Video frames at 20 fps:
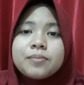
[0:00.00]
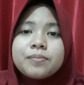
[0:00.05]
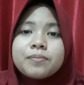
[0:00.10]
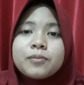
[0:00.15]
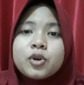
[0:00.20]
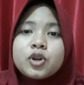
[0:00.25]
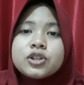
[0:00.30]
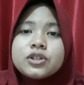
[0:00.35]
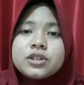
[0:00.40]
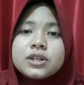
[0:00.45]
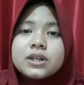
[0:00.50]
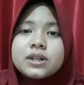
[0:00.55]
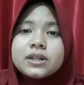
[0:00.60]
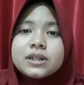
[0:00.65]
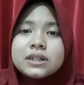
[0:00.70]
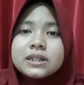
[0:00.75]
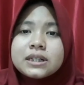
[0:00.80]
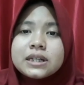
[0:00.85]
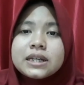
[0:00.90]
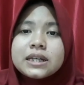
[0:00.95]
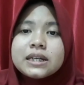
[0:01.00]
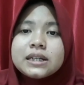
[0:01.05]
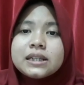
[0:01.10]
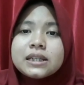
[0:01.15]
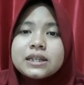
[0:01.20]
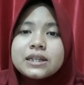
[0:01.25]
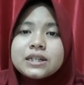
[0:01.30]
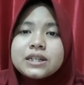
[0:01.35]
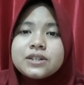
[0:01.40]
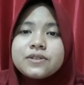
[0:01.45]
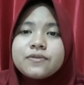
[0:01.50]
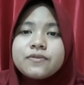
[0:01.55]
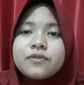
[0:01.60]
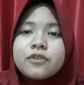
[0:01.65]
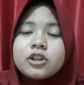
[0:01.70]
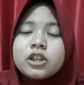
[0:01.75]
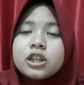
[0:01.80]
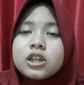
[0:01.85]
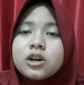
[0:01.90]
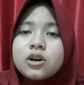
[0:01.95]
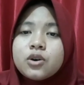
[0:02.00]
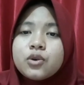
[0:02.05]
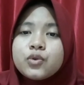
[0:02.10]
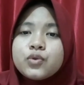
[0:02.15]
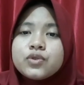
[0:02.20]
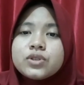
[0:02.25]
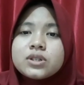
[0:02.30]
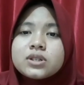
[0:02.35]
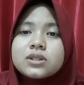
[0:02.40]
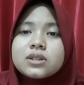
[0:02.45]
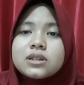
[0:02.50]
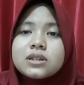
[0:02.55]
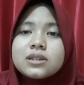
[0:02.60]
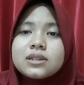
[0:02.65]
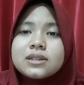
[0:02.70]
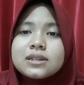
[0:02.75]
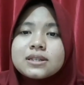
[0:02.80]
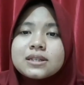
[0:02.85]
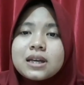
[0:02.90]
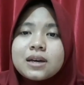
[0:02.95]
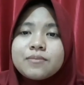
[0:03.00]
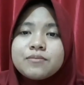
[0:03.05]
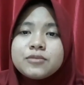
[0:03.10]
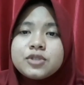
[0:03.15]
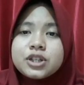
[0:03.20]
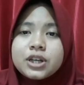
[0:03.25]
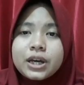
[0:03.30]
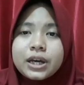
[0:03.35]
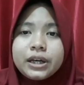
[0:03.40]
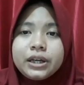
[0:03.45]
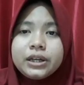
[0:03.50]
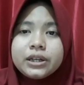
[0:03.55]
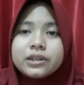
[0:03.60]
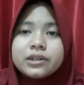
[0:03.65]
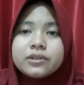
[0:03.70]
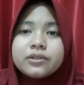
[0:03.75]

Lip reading: modern English follows the subject,